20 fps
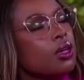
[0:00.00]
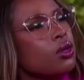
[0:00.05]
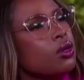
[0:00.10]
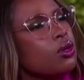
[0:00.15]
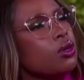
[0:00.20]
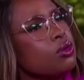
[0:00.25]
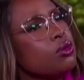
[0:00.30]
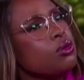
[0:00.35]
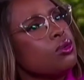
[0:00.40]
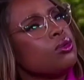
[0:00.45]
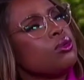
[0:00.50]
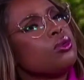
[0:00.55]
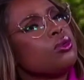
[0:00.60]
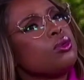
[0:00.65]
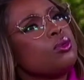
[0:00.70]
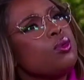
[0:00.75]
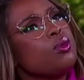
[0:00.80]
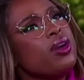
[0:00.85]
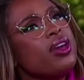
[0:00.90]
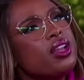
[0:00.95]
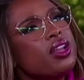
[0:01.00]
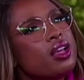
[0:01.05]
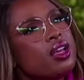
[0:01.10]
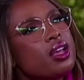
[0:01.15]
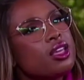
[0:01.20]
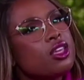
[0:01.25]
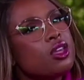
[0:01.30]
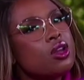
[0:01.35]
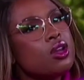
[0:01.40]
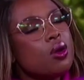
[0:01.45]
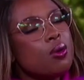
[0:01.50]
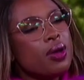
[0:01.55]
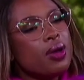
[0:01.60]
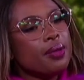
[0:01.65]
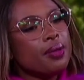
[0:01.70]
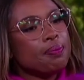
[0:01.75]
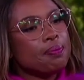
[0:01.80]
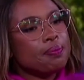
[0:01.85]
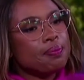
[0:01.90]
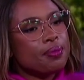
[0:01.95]
Ooh, what? You know
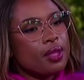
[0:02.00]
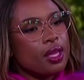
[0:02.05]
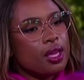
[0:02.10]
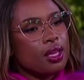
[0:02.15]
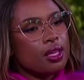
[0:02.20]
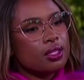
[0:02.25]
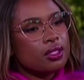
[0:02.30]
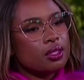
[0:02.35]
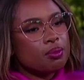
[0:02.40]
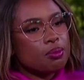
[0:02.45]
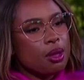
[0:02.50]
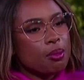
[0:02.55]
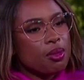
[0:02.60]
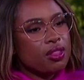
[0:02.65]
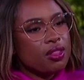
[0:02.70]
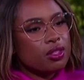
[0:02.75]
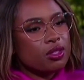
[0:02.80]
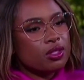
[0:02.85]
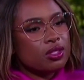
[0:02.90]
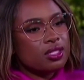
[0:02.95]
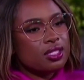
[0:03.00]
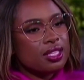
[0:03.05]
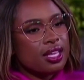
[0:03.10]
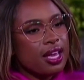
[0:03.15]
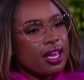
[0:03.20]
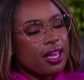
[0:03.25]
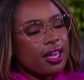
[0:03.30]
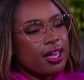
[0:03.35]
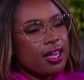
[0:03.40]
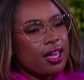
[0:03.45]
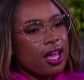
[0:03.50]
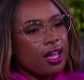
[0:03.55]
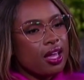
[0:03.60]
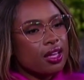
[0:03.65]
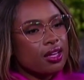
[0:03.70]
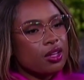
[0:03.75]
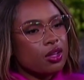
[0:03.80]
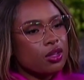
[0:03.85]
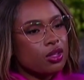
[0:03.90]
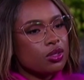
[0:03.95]
what? It, my mother used to say, I
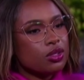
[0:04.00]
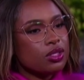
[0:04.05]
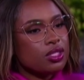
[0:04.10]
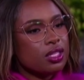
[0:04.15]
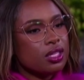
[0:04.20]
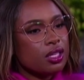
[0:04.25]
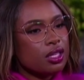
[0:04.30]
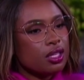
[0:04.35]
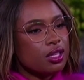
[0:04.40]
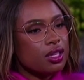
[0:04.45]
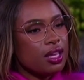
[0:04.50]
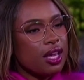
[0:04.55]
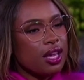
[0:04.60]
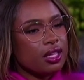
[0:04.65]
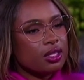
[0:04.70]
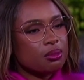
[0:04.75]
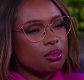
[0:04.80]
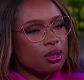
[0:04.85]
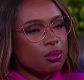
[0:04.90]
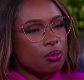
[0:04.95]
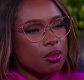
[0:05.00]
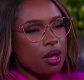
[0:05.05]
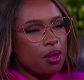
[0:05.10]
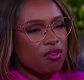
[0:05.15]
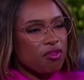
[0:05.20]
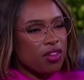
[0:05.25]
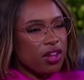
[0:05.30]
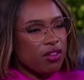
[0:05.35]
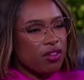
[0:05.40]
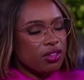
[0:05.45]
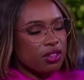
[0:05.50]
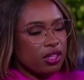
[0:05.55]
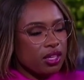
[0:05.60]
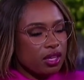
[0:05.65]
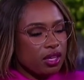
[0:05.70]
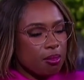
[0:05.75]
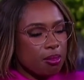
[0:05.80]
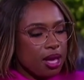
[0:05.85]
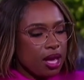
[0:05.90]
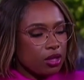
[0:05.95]
know you're singing, you act, but my favorite thing
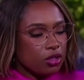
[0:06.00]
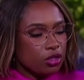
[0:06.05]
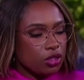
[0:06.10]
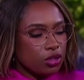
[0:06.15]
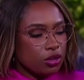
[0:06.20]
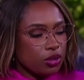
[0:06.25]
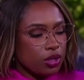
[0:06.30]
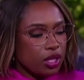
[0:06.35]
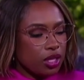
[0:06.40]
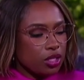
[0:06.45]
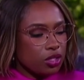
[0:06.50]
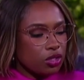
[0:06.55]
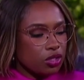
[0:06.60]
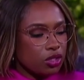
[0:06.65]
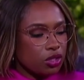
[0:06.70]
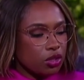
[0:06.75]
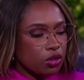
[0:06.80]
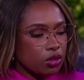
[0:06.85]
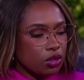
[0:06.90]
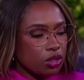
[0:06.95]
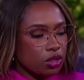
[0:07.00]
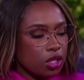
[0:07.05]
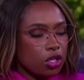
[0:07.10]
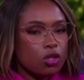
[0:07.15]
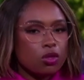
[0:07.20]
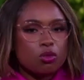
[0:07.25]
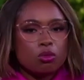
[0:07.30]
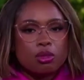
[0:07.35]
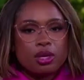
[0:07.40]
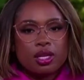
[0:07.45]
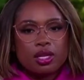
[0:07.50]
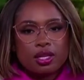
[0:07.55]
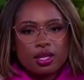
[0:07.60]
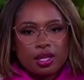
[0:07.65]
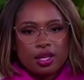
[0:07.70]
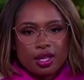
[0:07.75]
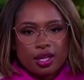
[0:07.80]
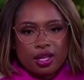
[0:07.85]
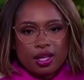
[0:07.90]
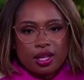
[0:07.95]
about you is the human
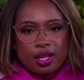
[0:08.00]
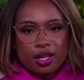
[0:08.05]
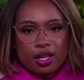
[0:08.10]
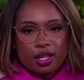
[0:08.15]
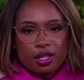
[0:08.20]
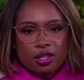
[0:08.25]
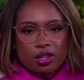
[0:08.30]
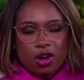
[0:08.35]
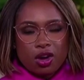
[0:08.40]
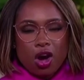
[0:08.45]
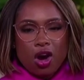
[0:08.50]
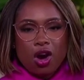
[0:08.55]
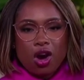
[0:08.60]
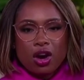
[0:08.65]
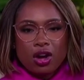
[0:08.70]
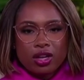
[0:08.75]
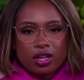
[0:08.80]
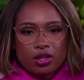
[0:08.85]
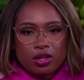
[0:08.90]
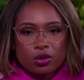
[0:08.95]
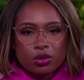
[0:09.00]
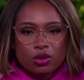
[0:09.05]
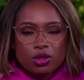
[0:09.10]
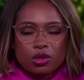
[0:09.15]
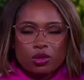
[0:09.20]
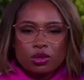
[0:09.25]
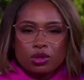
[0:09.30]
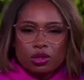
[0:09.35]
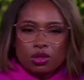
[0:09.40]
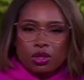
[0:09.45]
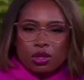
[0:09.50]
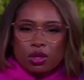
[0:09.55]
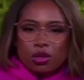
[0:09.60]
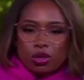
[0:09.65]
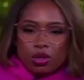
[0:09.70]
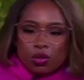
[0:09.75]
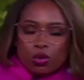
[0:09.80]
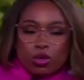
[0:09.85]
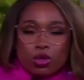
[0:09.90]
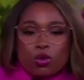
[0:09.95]
and your heart and who you you know
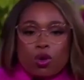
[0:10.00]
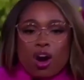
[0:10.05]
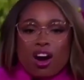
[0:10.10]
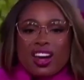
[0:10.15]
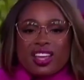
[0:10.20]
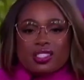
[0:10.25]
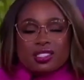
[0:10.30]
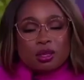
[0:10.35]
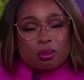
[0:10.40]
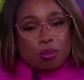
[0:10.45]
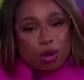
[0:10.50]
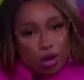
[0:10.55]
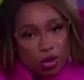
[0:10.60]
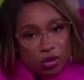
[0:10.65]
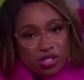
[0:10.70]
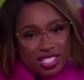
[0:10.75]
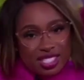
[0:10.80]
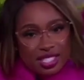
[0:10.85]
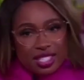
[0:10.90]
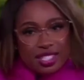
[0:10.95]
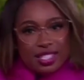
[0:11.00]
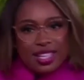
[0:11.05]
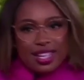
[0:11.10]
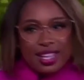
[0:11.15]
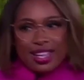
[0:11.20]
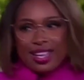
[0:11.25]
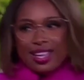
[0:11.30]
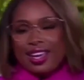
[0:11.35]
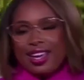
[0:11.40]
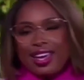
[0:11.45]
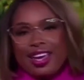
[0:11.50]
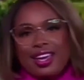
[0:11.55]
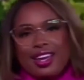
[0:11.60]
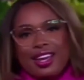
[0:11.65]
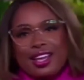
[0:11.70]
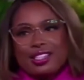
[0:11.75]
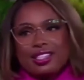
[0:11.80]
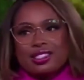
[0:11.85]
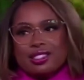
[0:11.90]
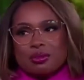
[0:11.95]
who you are as a person and
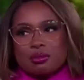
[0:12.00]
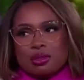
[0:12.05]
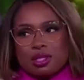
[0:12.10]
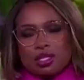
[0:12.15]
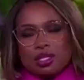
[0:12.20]
that's to me